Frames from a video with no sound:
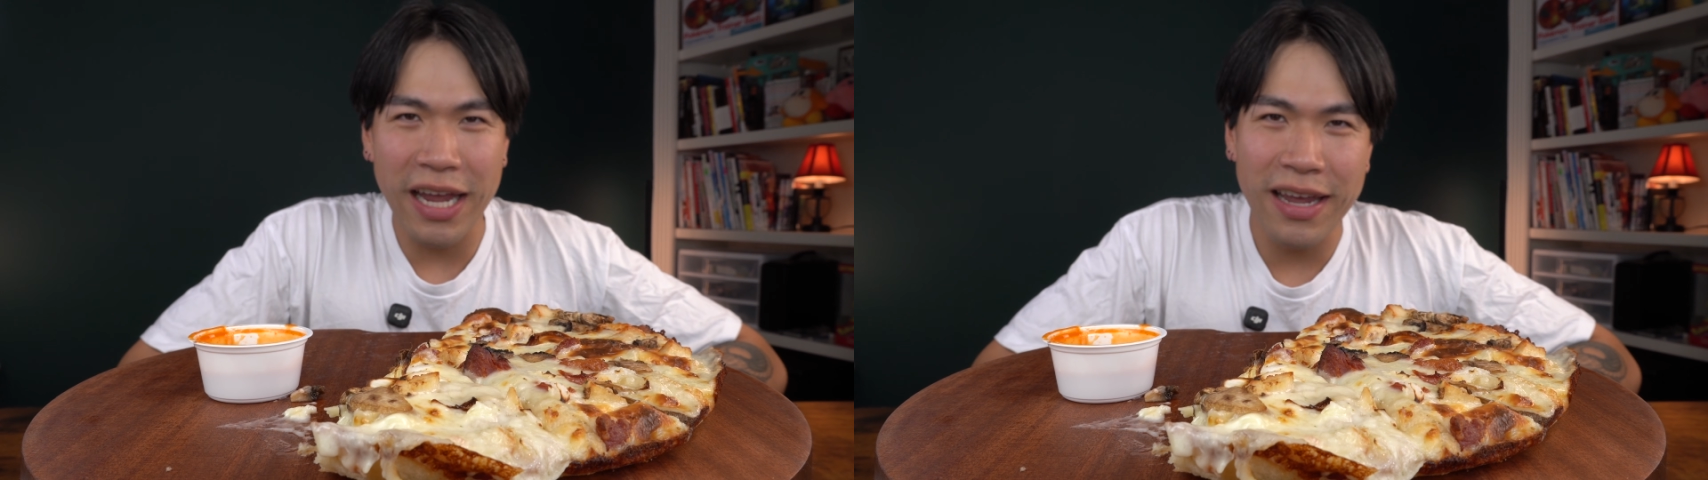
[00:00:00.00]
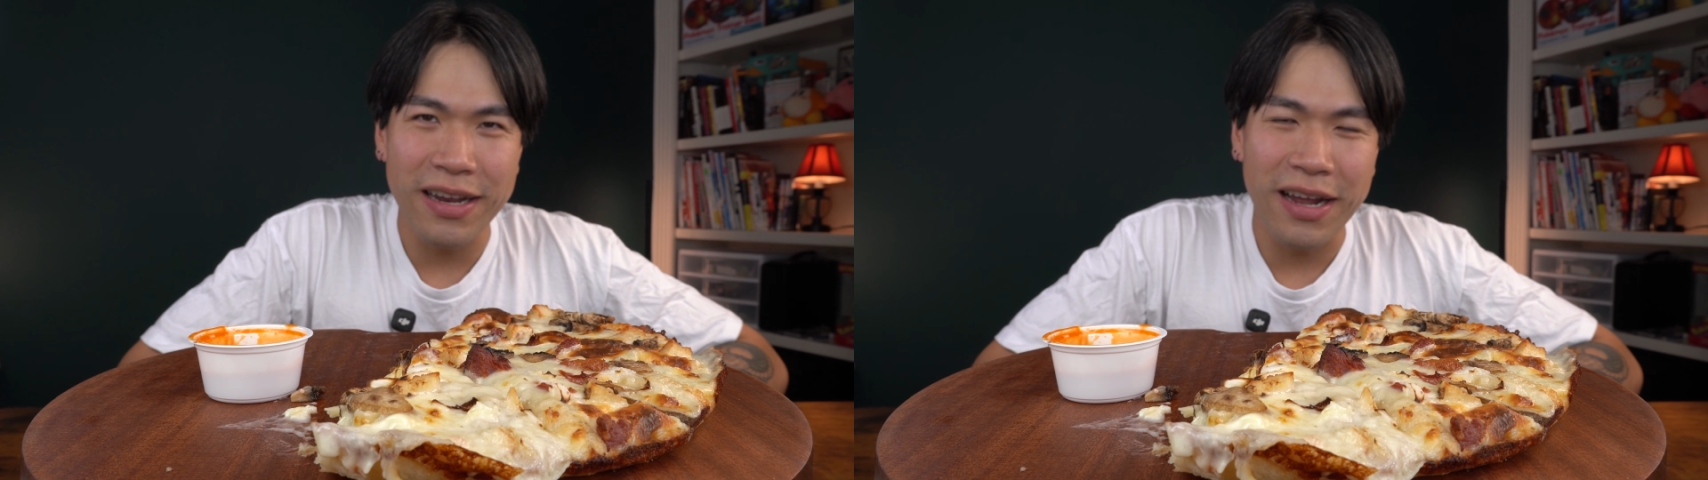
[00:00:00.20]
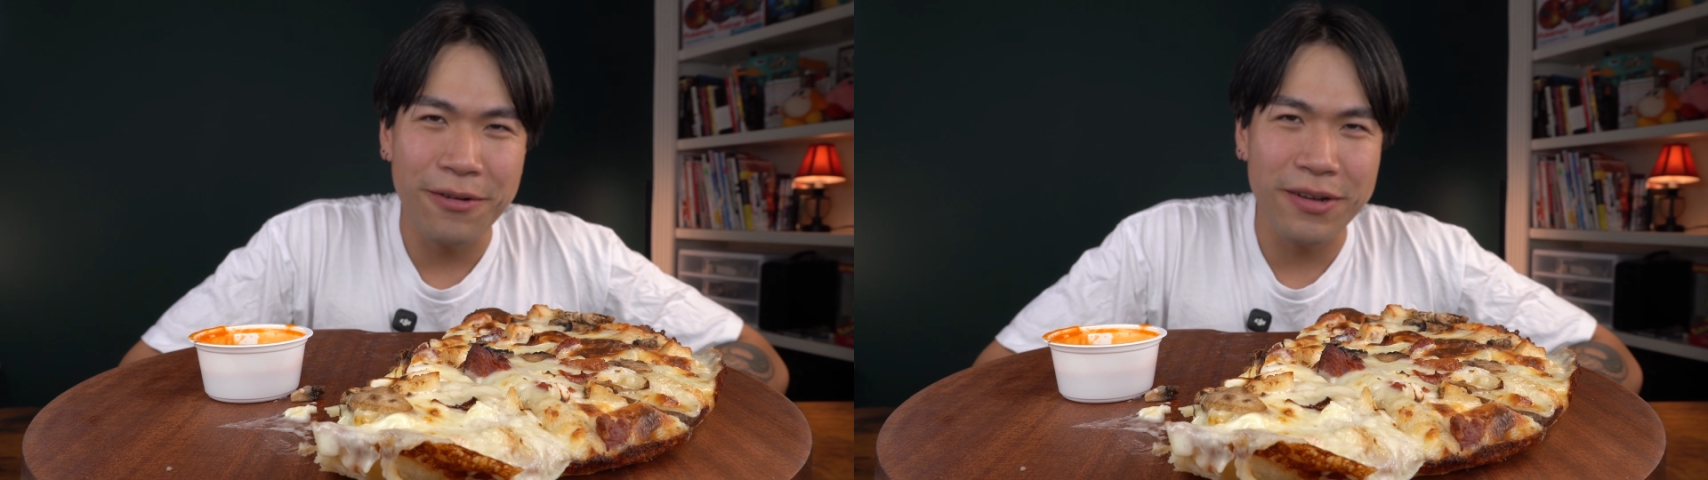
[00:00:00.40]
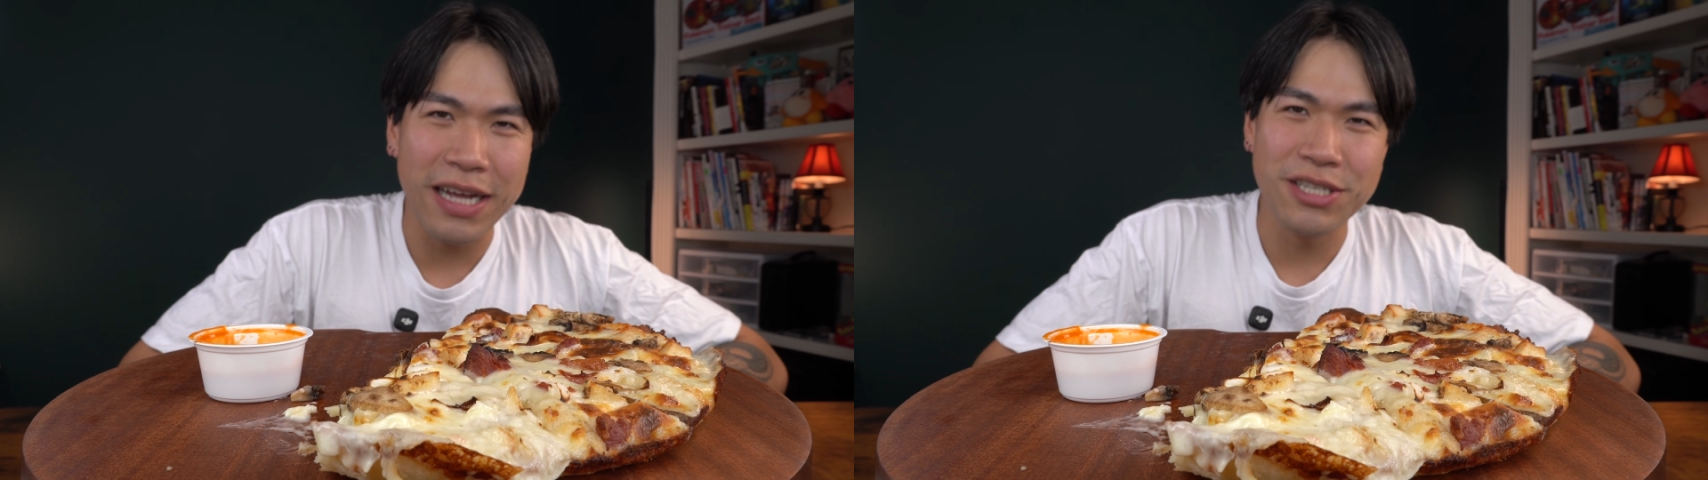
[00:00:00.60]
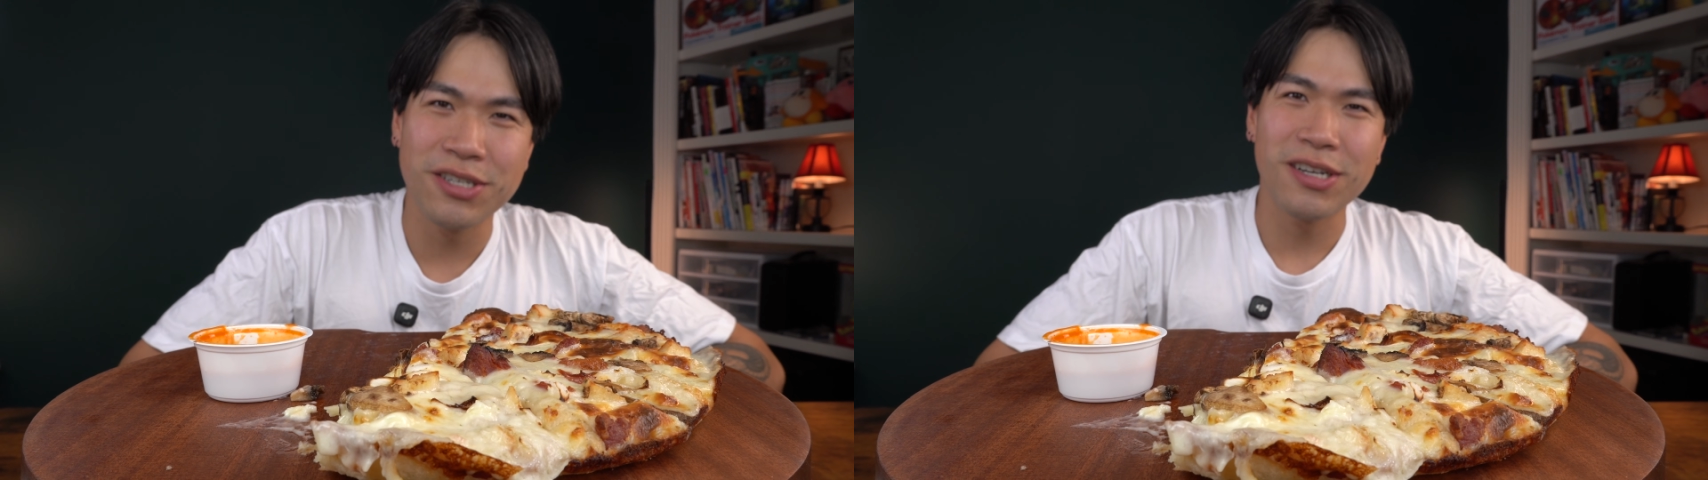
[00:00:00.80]
and I will
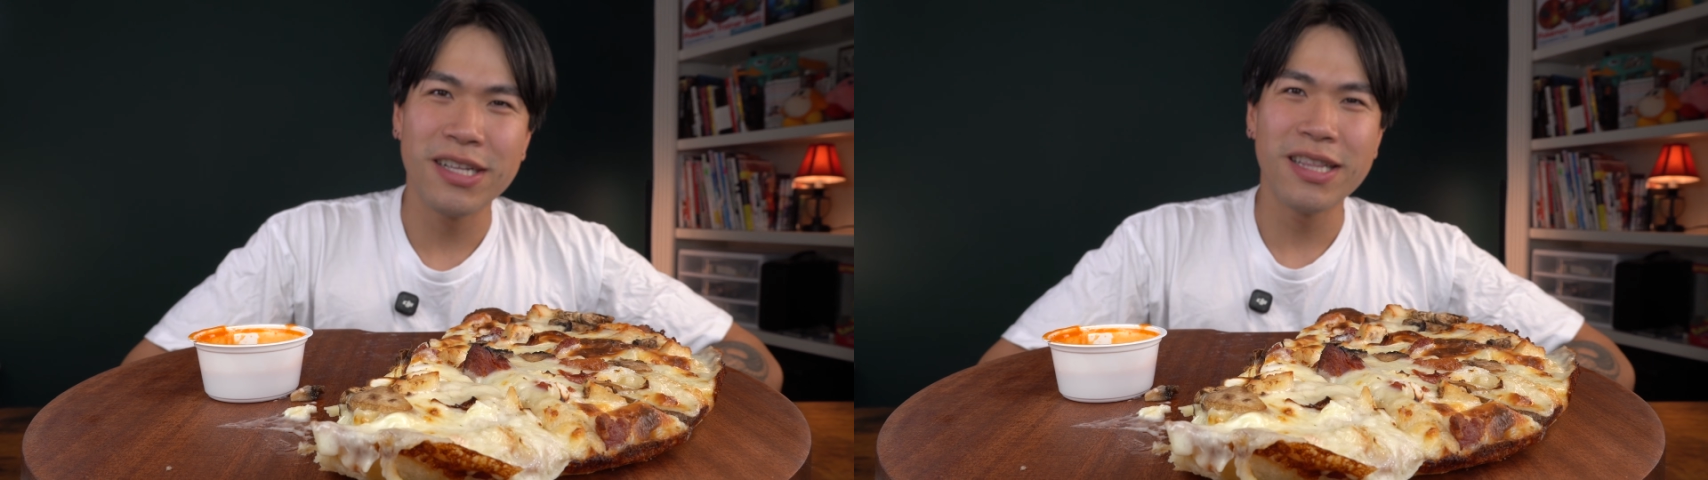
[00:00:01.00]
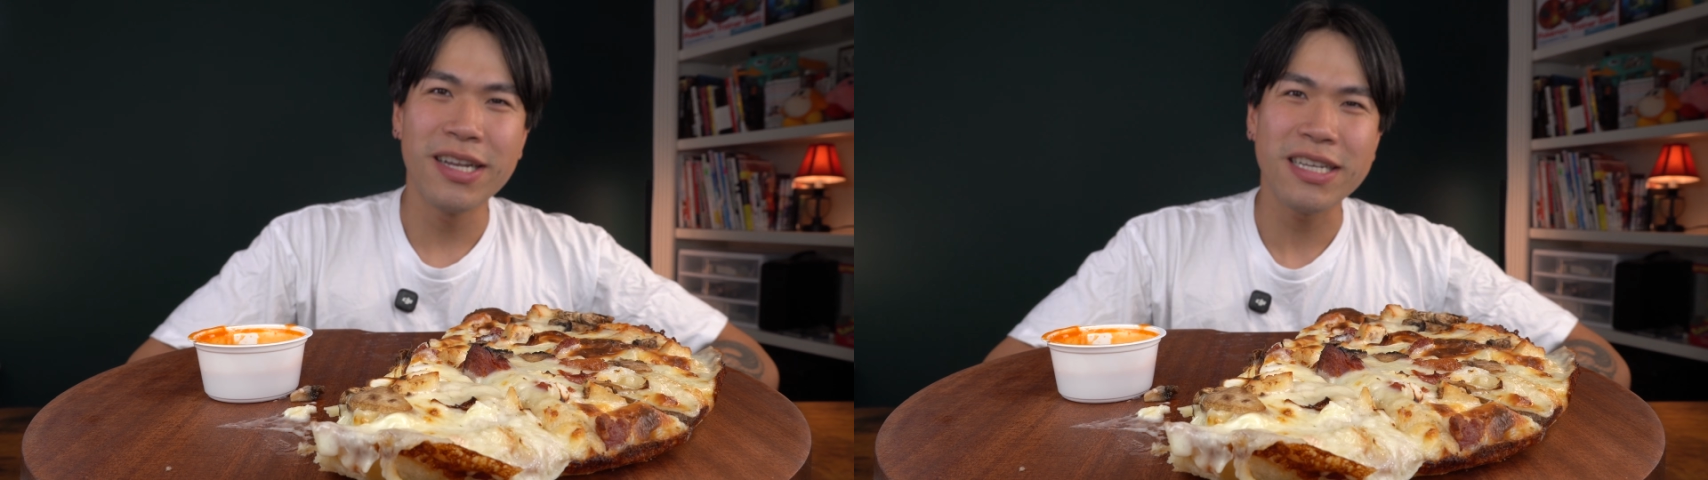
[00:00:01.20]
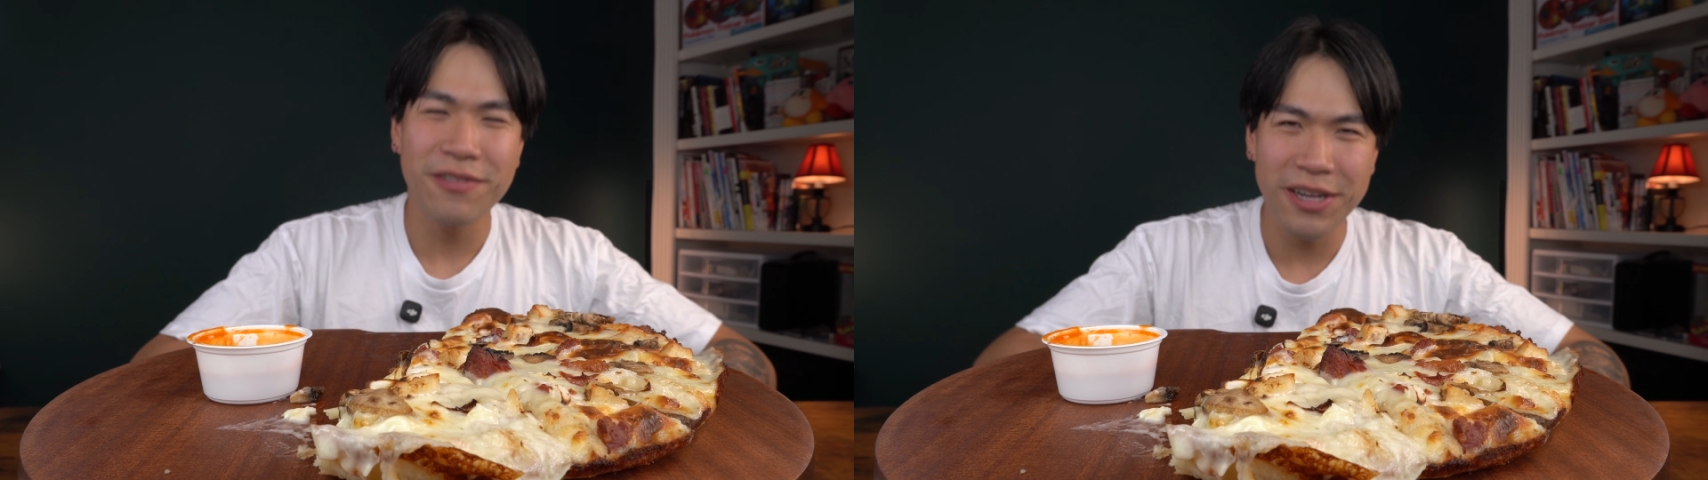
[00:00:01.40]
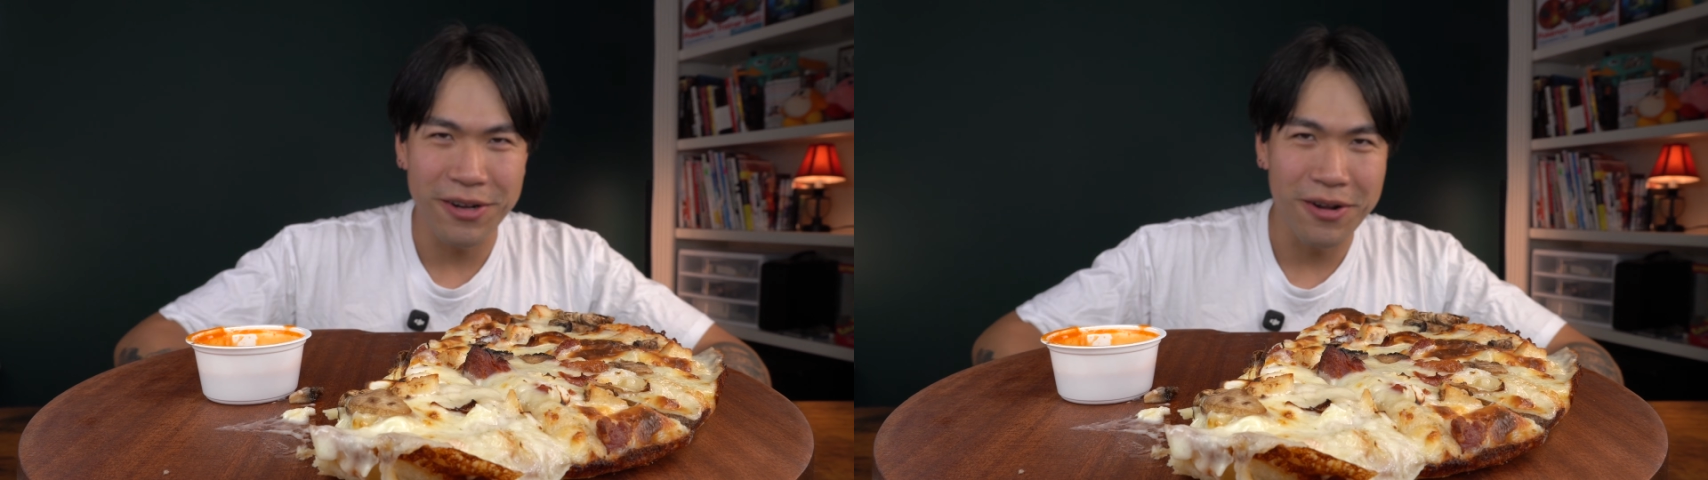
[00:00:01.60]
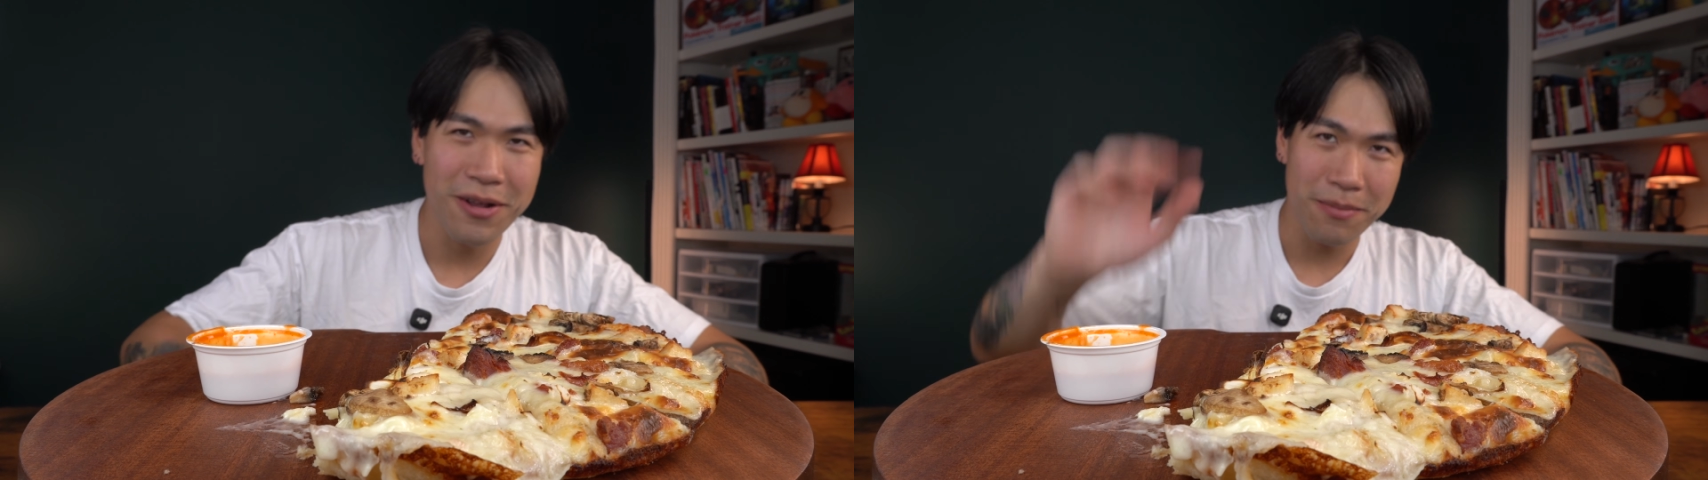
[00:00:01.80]
catch you all in the next
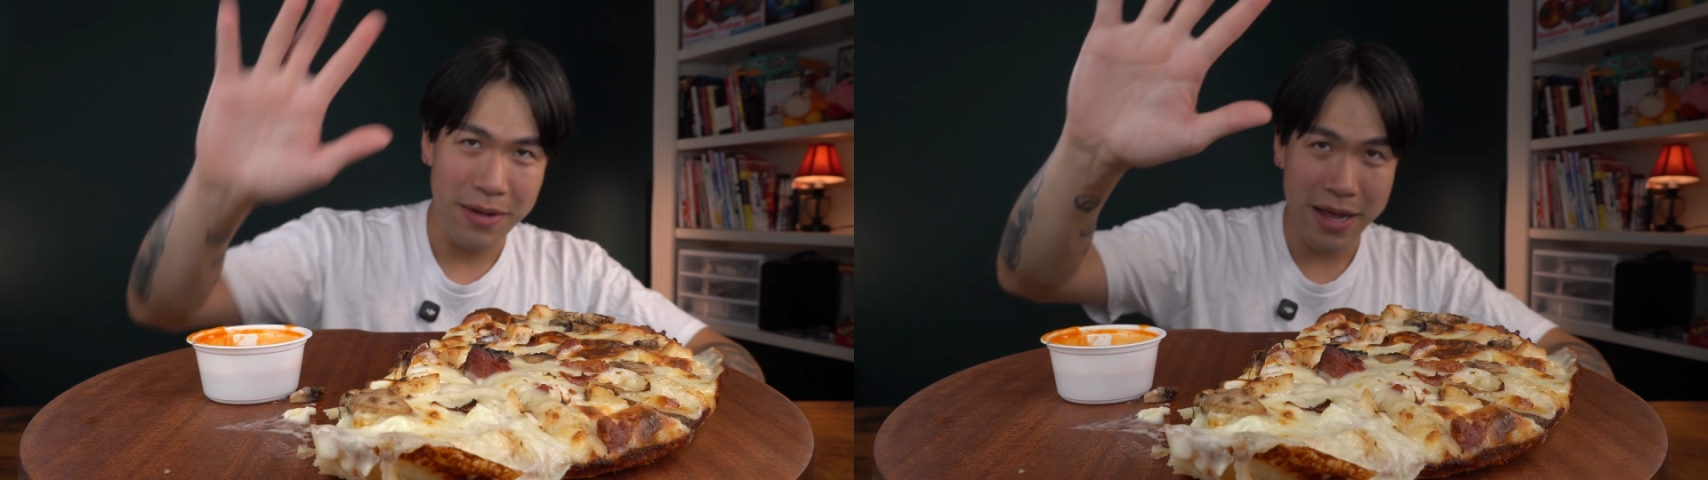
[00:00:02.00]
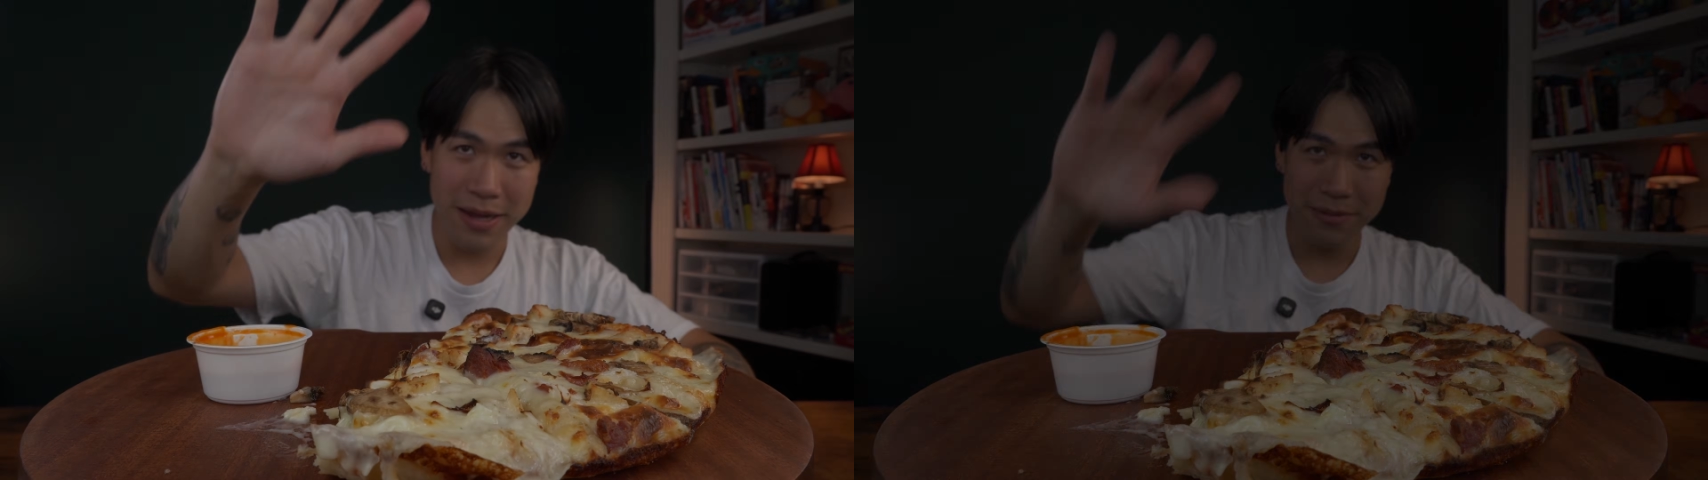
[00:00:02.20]
video. Bye.